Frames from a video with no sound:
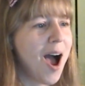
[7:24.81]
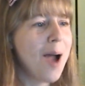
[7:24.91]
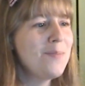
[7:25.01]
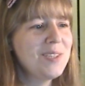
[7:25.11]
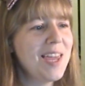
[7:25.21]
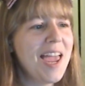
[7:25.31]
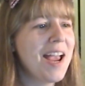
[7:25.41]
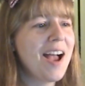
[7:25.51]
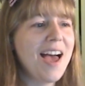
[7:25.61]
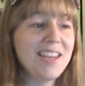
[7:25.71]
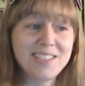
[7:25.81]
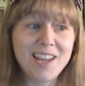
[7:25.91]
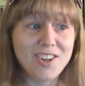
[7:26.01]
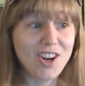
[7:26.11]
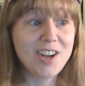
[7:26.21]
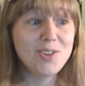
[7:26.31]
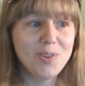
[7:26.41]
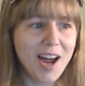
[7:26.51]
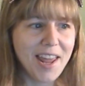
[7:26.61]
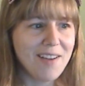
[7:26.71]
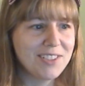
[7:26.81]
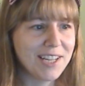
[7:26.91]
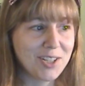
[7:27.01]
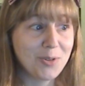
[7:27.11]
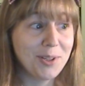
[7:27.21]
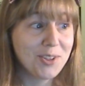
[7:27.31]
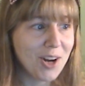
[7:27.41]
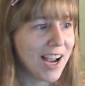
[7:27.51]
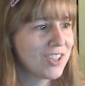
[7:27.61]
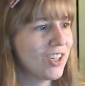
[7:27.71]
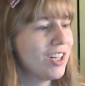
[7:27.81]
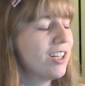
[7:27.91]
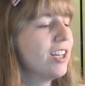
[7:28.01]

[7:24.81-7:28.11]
I'm saying, as such, I do not have sexual attraction.